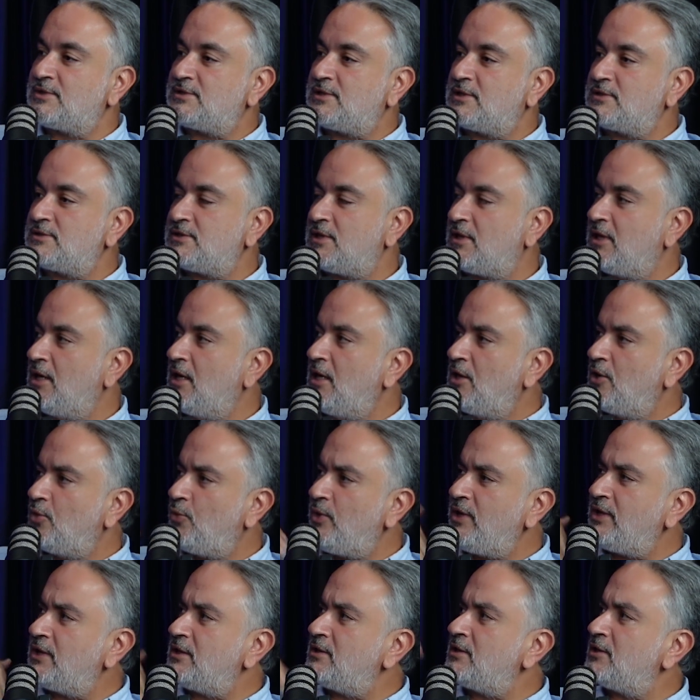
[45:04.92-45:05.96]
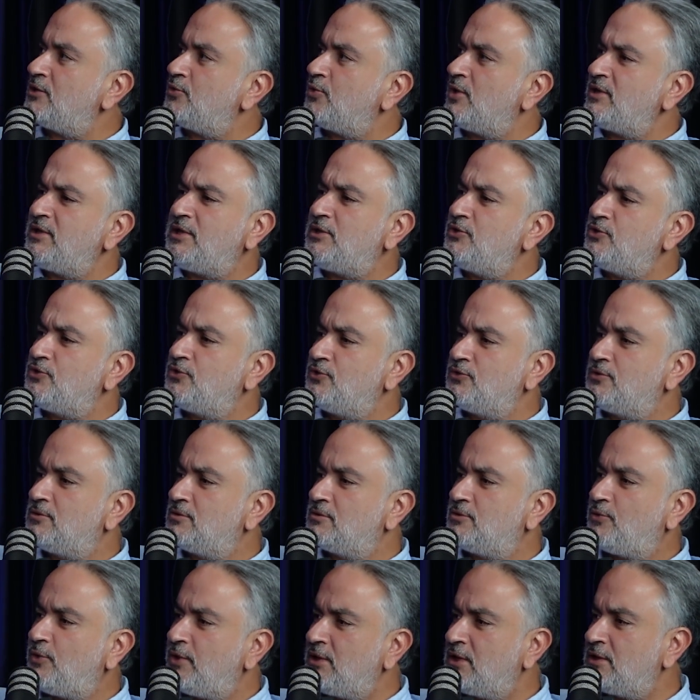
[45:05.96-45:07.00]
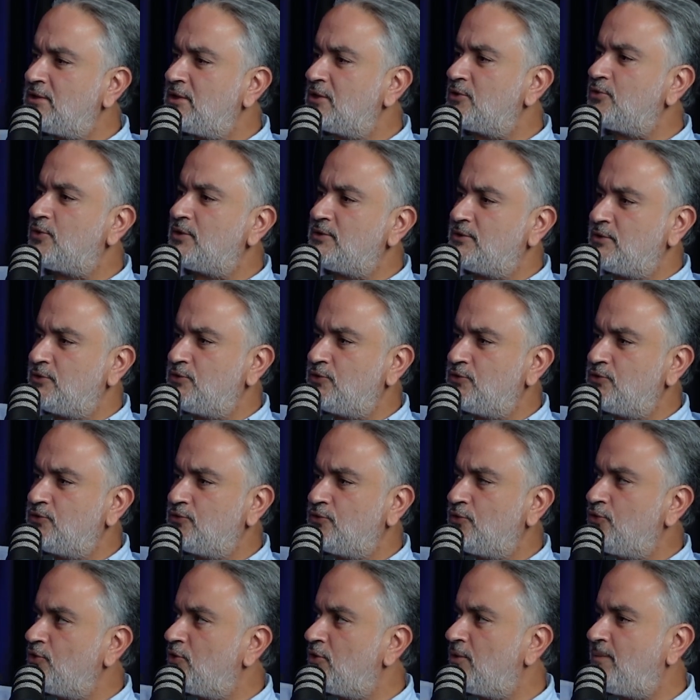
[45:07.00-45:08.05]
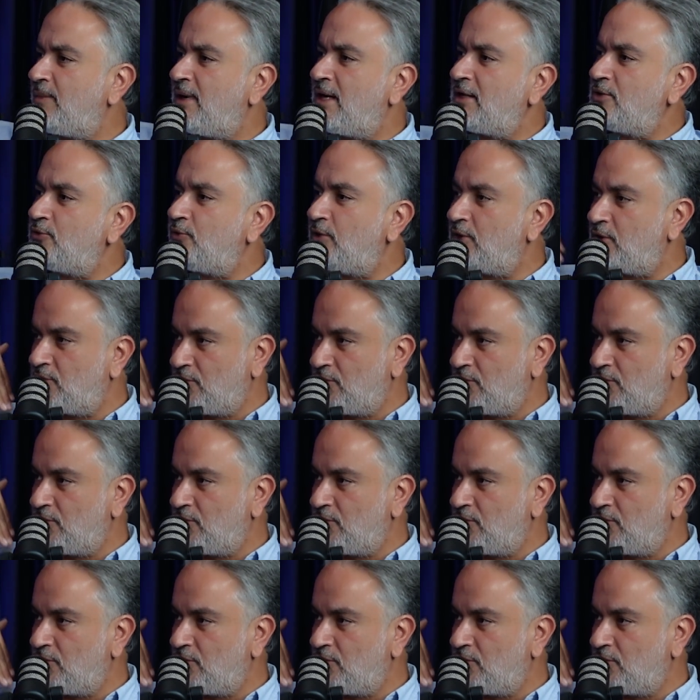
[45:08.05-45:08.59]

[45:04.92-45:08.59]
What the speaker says: minister and say, we did it, what did you do? We did it, what did you do? You're bad, we're